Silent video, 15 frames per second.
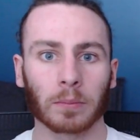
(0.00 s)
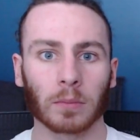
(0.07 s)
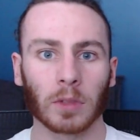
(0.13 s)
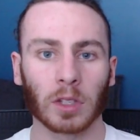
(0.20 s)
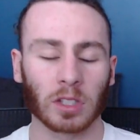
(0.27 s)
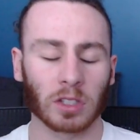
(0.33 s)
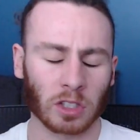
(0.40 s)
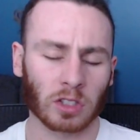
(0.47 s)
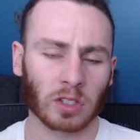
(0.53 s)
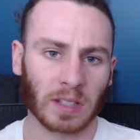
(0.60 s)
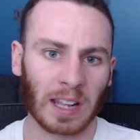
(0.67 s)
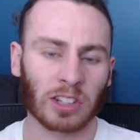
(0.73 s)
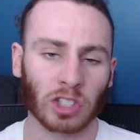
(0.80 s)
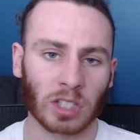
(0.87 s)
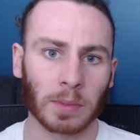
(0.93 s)
It's just
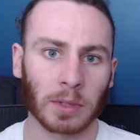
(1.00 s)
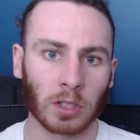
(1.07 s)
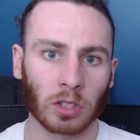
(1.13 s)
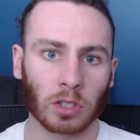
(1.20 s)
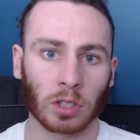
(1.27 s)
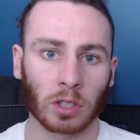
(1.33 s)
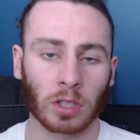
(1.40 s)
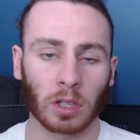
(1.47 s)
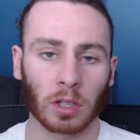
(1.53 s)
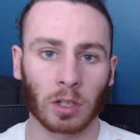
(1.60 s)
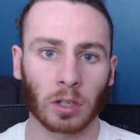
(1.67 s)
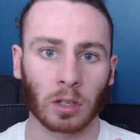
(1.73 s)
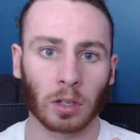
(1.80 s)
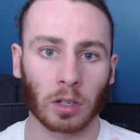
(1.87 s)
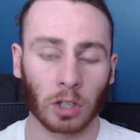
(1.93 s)
something
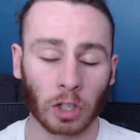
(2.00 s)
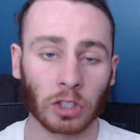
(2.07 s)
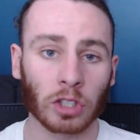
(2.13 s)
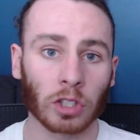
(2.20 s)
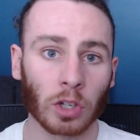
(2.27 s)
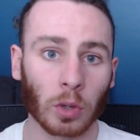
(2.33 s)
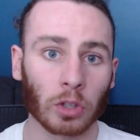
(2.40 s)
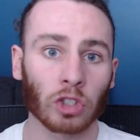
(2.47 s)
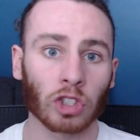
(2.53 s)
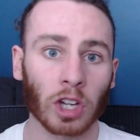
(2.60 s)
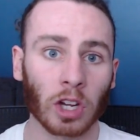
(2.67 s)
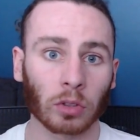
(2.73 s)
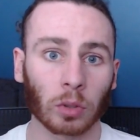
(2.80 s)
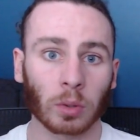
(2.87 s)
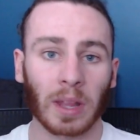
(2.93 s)
good to know in
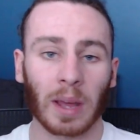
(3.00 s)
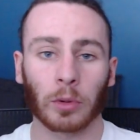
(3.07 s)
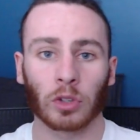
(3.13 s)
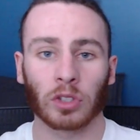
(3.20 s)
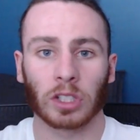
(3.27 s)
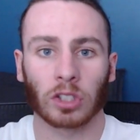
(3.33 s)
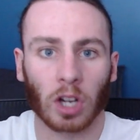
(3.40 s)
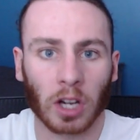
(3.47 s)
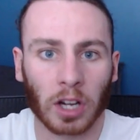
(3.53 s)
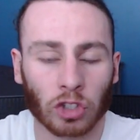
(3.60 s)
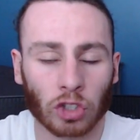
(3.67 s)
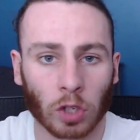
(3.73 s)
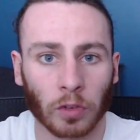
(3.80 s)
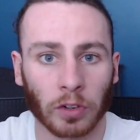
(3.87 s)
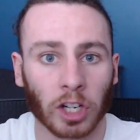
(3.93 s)
general, that when you see a dog
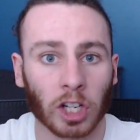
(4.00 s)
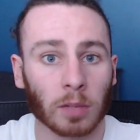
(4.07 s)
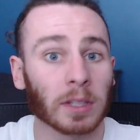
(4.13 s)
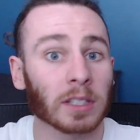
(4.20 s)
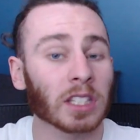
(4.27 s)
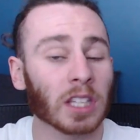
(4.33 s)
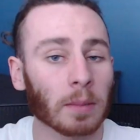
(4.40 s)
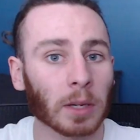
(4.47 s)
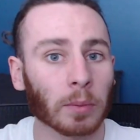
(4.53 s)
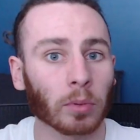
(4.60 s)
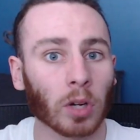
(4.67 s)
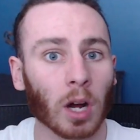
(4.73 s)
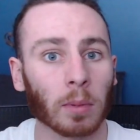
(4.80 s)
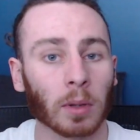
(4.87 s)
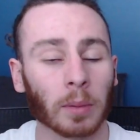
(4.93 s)
hunched over, it could be a stomach
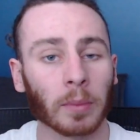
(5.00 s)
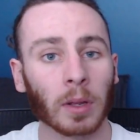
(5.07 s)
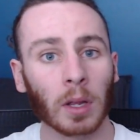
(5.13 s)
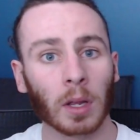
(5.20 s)
problem.